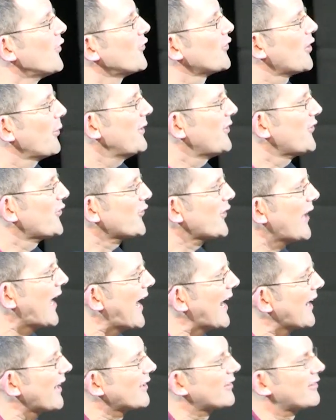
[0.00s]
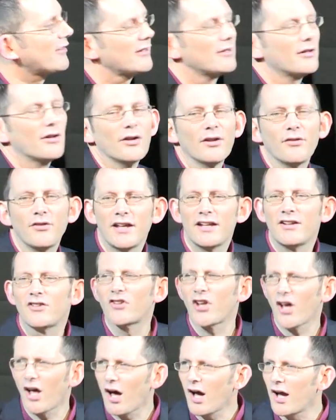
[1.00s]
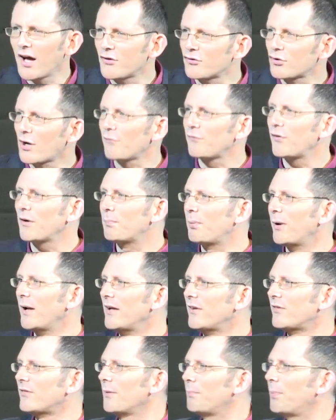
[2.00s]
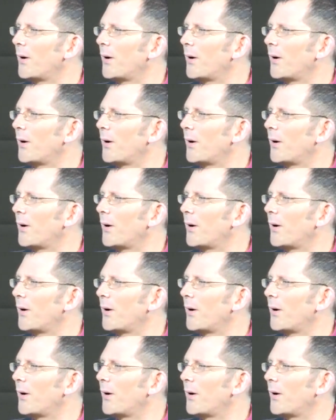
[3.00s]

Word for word: So he sacked the entire traffic police